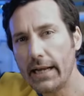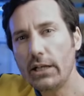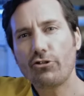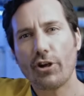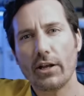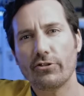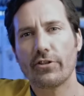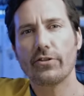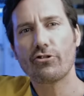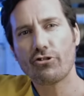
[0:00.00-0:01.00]
Any change
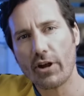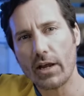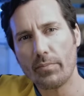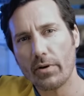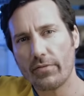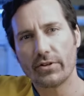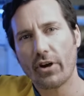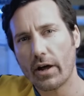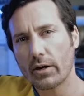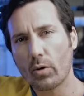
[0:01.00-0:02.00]
in the shape of the
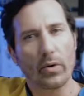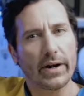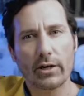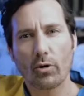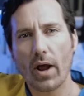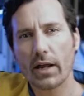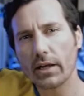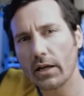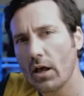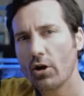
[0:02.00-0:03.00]
tire or any
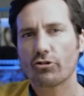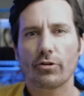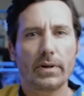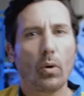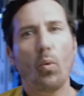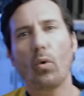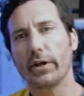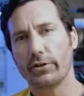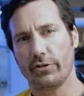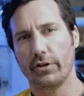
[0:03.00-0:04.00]
cracking should be a
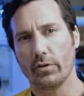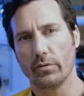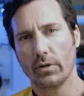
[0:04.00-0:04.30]
warning to you.